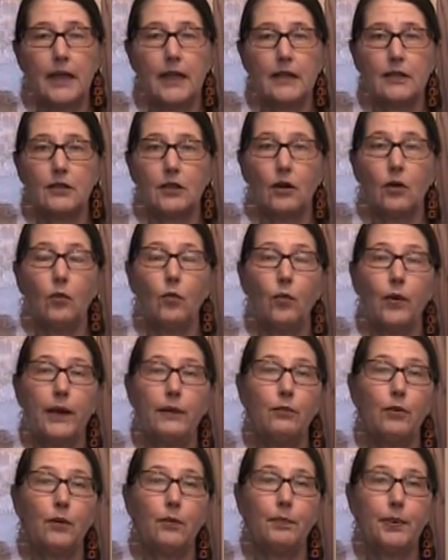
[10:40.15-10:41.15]
So we
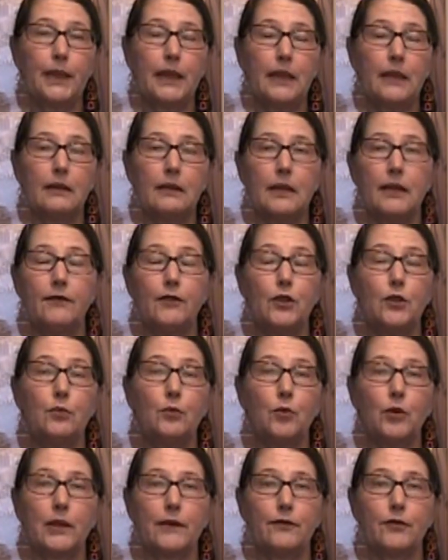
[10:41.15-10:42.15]
will be giving you
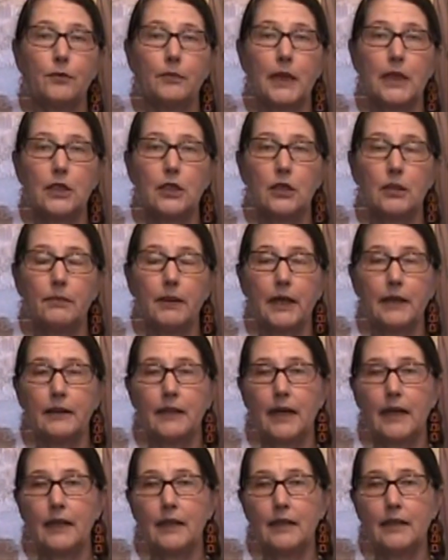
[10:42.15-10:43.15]
more information about
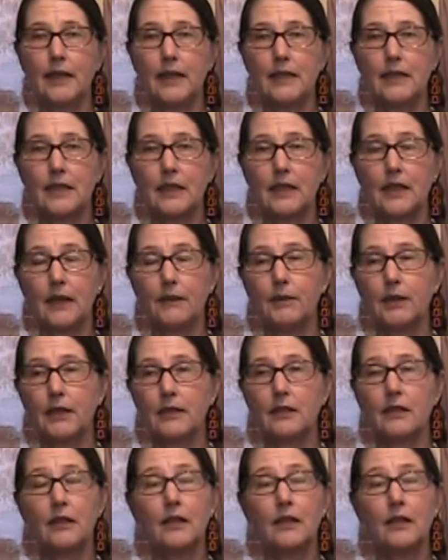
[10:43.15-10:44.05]
that in days to come, because